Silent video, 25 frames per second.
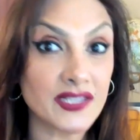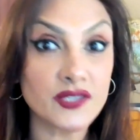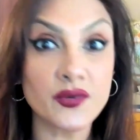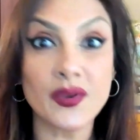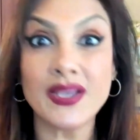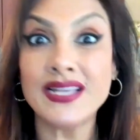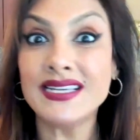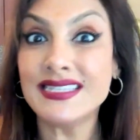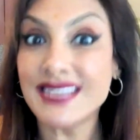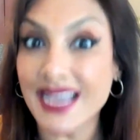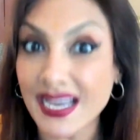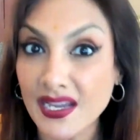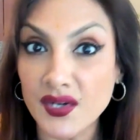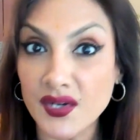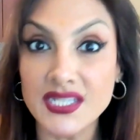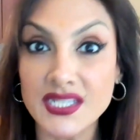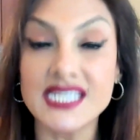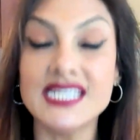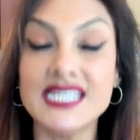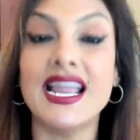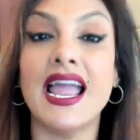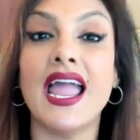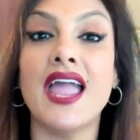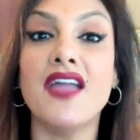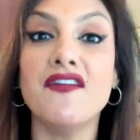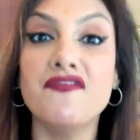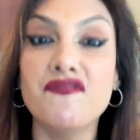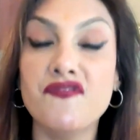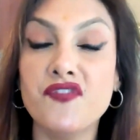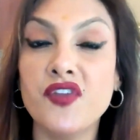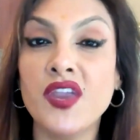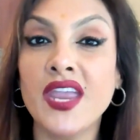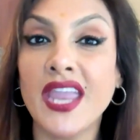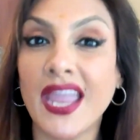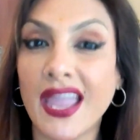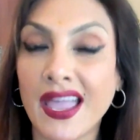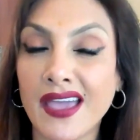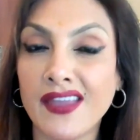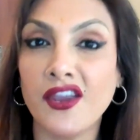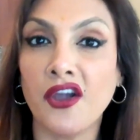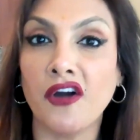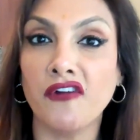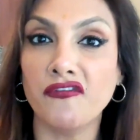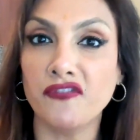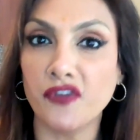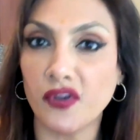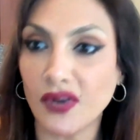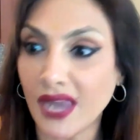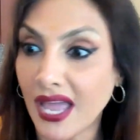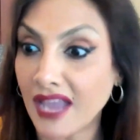So integrity in every area
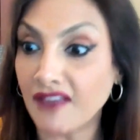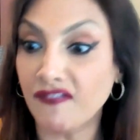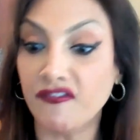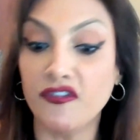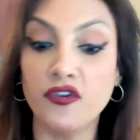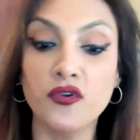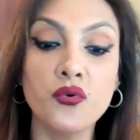of your life.